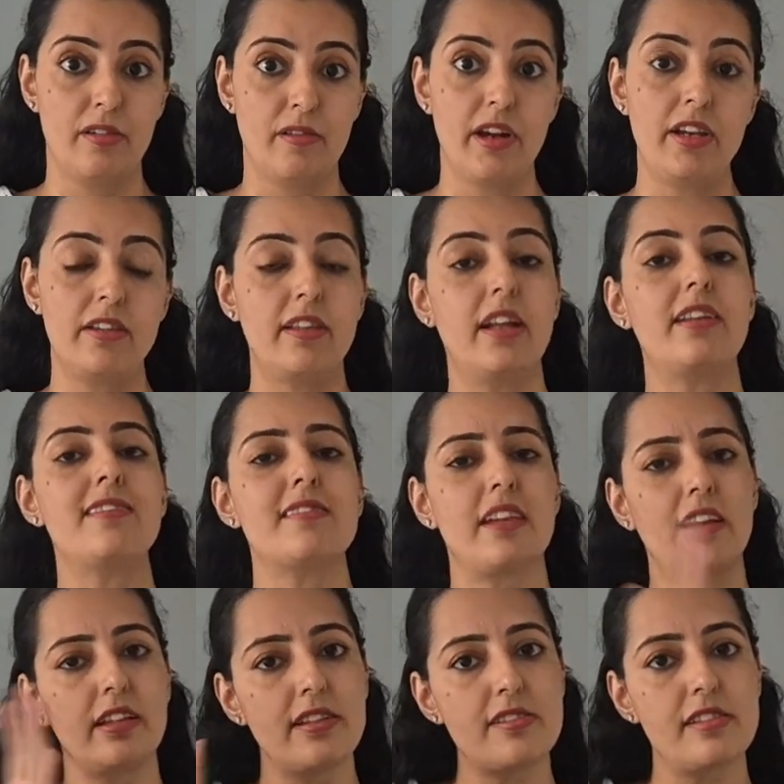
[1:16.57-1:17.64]
right that is
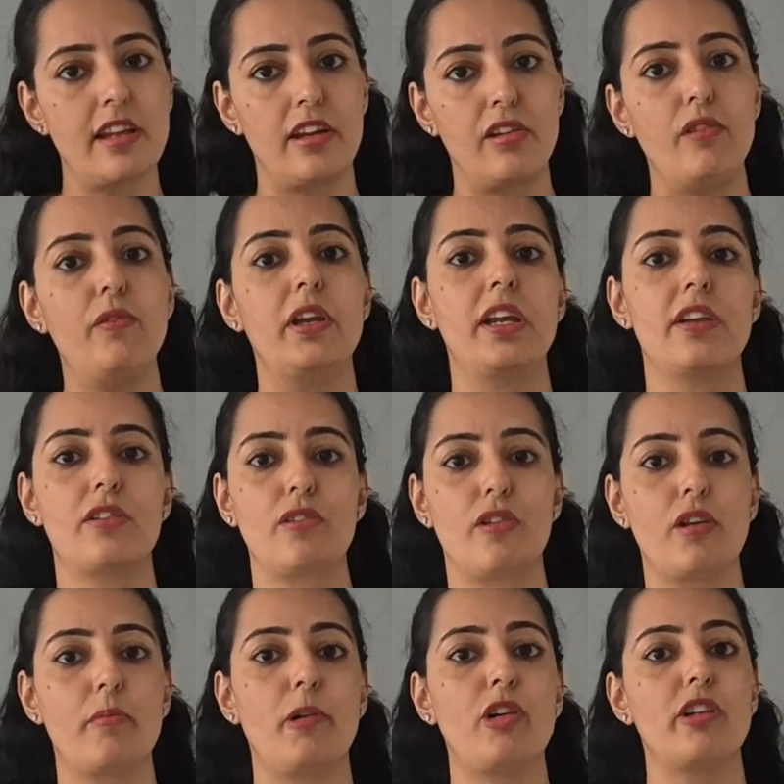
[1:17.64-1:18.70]
another scenario we can
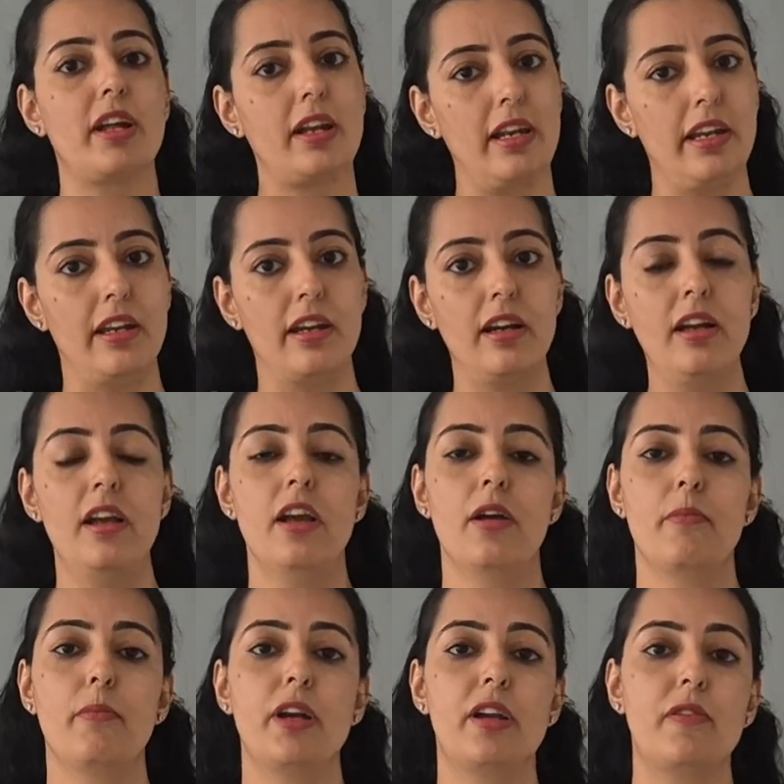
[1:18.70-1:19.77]
talk about that later
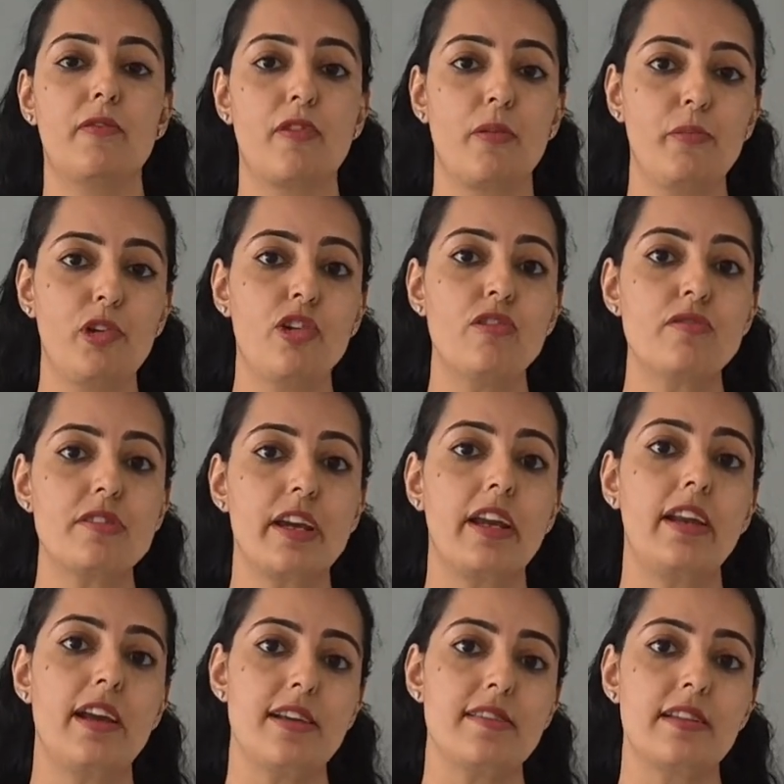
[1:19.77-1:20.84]
but from your
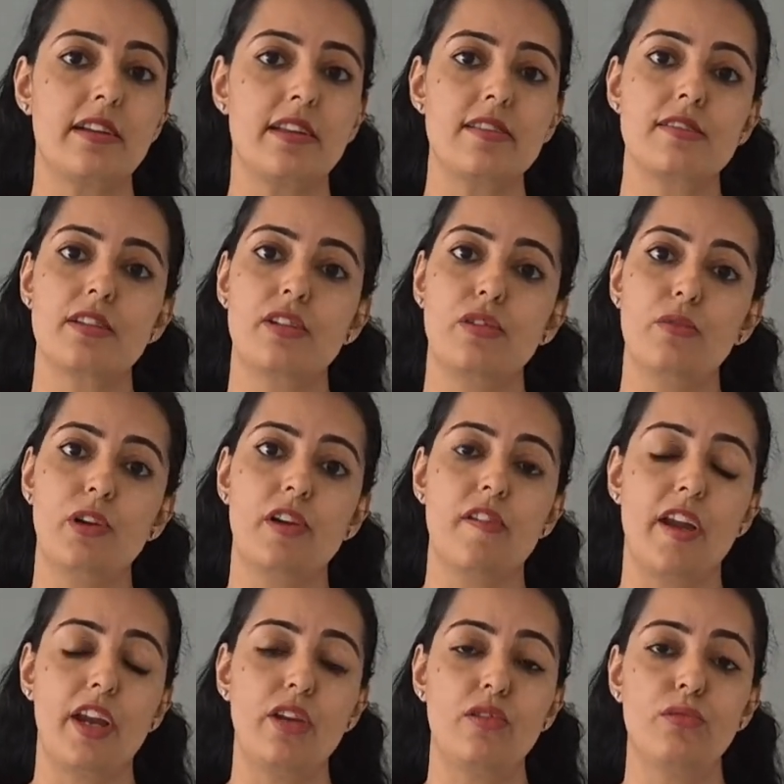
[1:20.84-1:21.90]
side as a tester you will
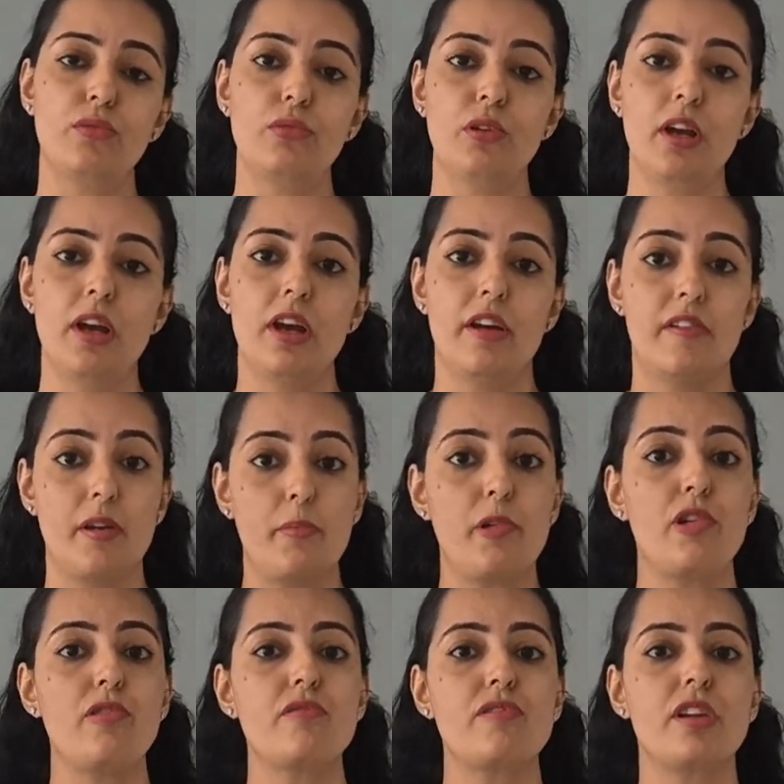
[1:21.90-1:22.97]
try to
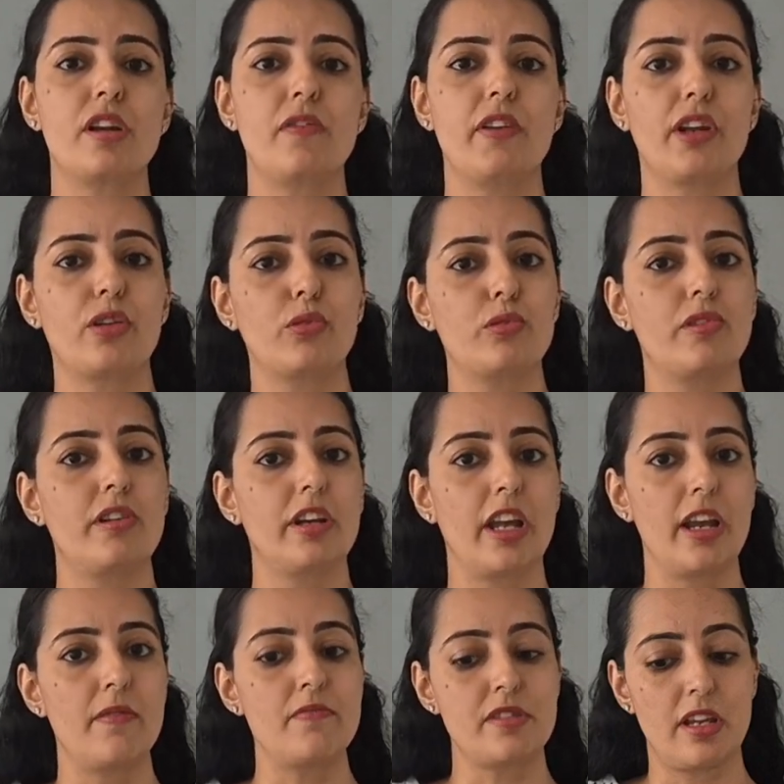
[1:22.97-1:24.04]
reproduce the defect two three
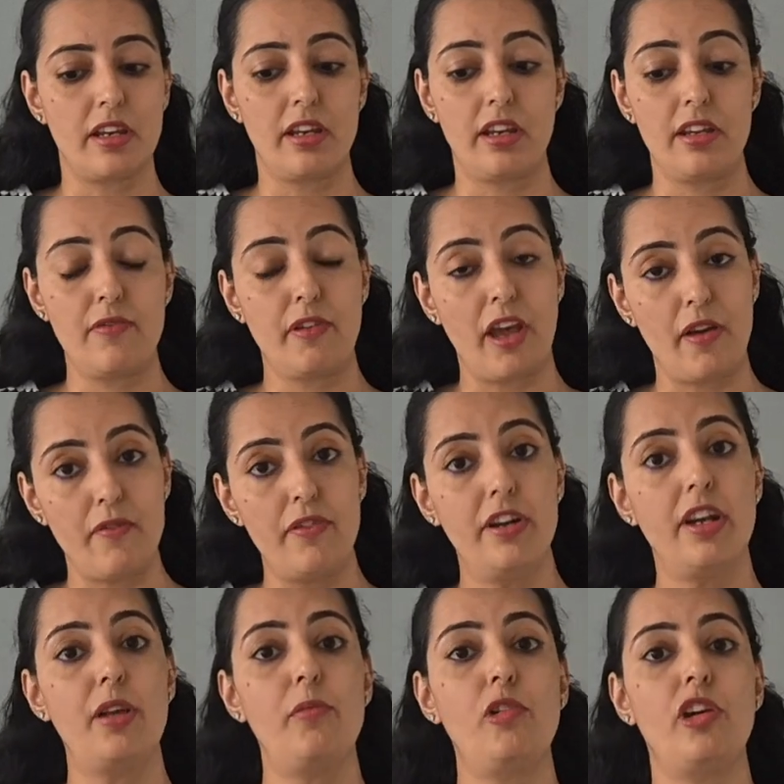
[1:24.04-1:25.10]
times and if every
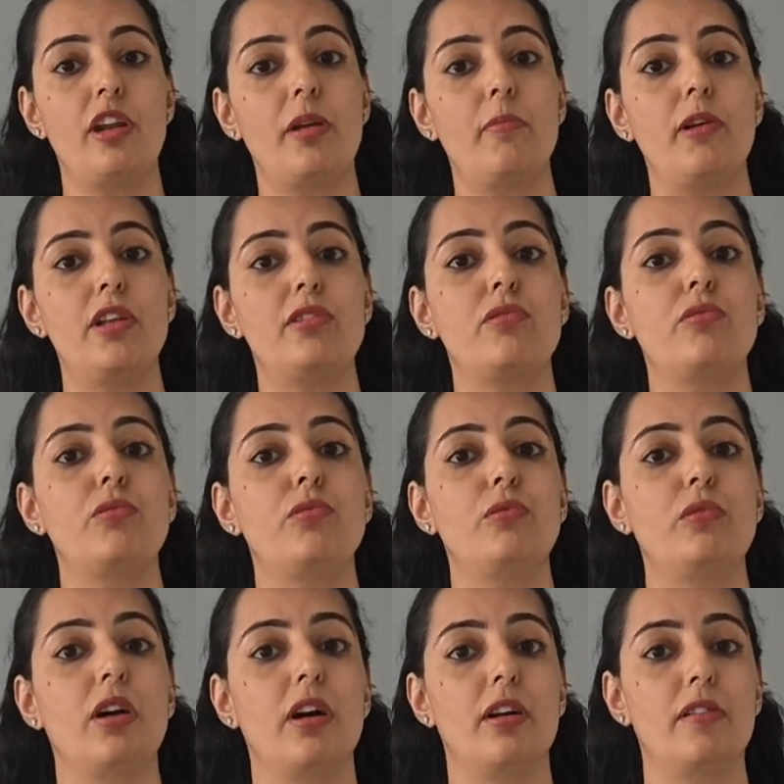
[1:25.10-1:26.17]
time you are able
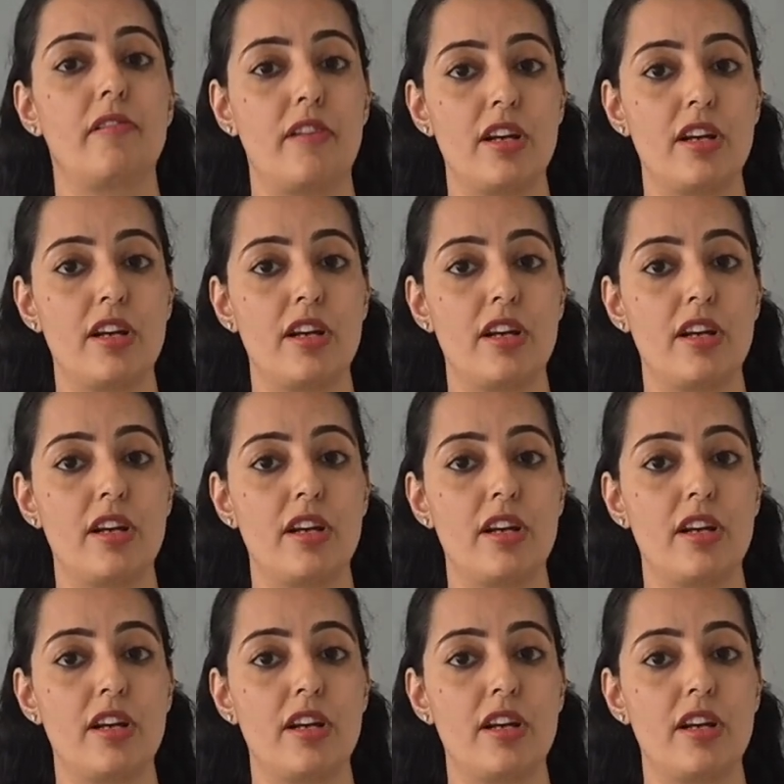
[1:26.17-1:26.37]
to uh,